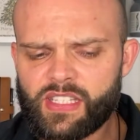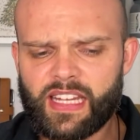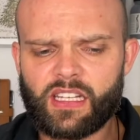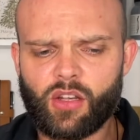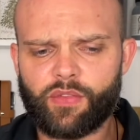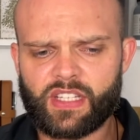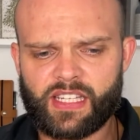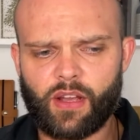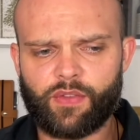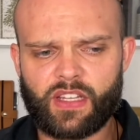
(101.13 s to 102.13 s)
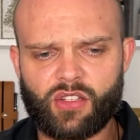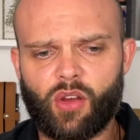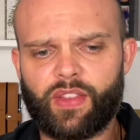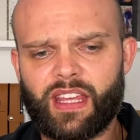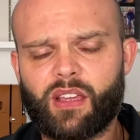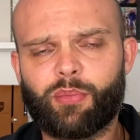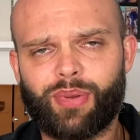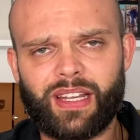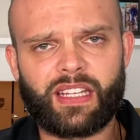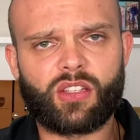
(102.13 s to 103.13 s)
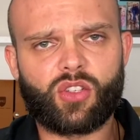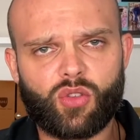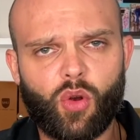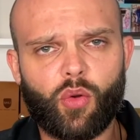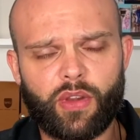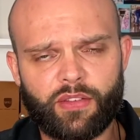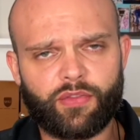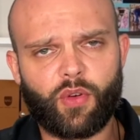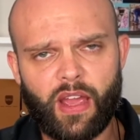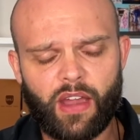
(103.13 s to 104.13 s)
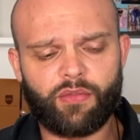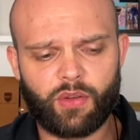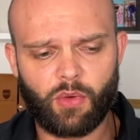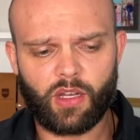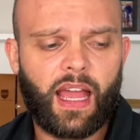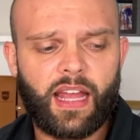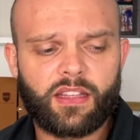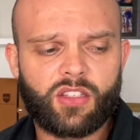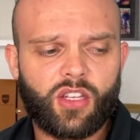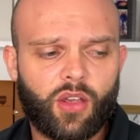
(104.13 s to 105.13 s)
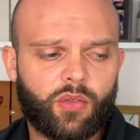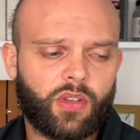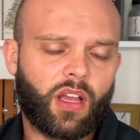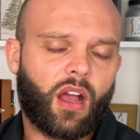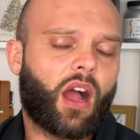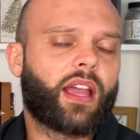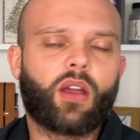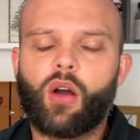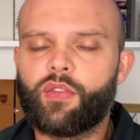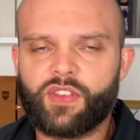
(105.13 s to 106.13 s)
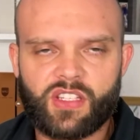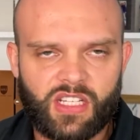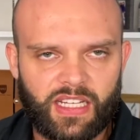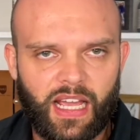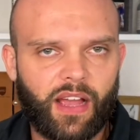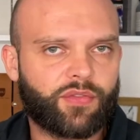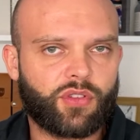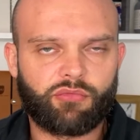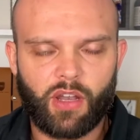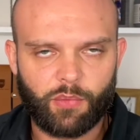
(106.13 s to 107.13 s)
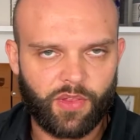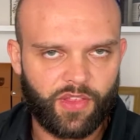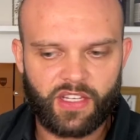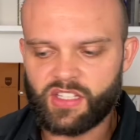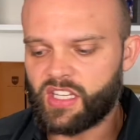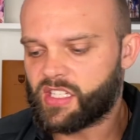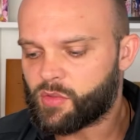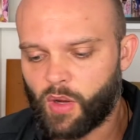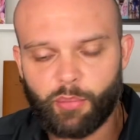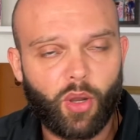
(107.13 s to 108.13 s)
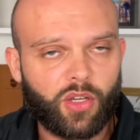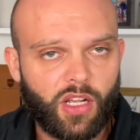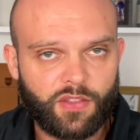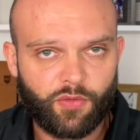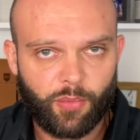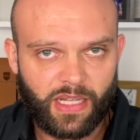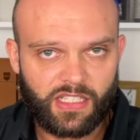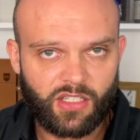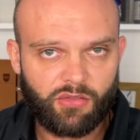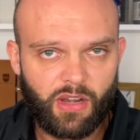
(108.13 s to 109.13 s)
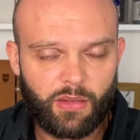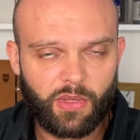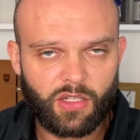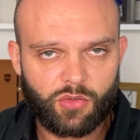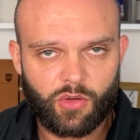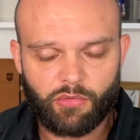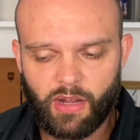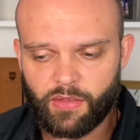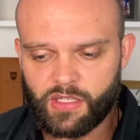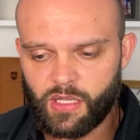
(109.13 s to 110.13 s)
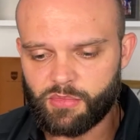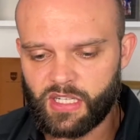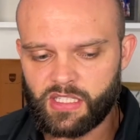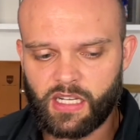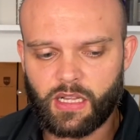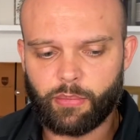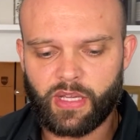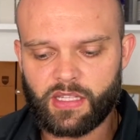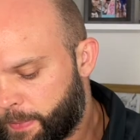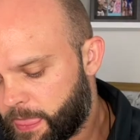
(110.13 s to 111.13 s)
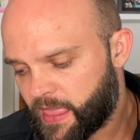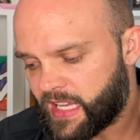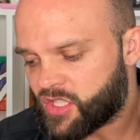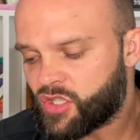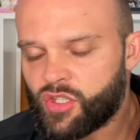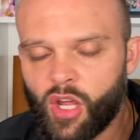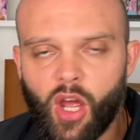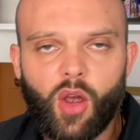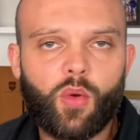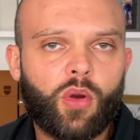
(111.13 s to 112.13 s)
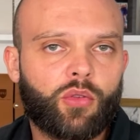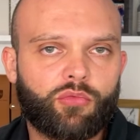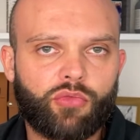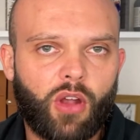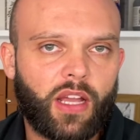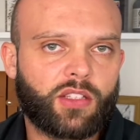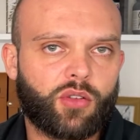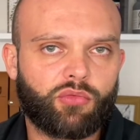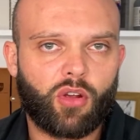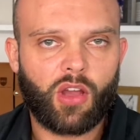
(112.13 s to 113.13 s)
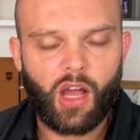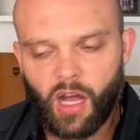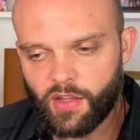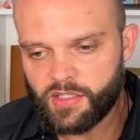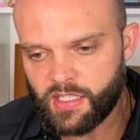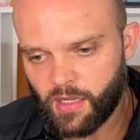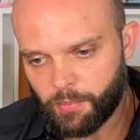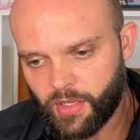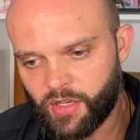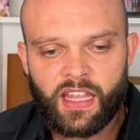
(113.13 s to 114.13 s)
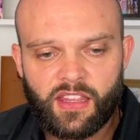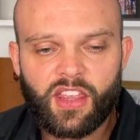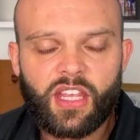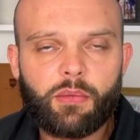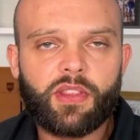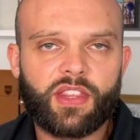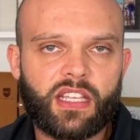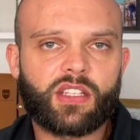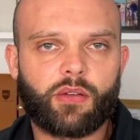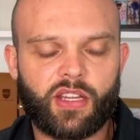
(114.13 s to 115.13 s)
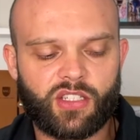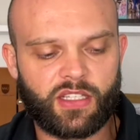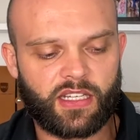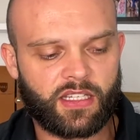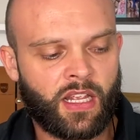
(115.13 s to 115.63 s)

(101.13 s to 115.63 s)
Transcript: in and of itself is not the complete story for everyone. And so I obviously have to run with this. This is why podcast format is great. We can talk around the subject a little bit. There's no right or wrong answer, because the thing with these questions is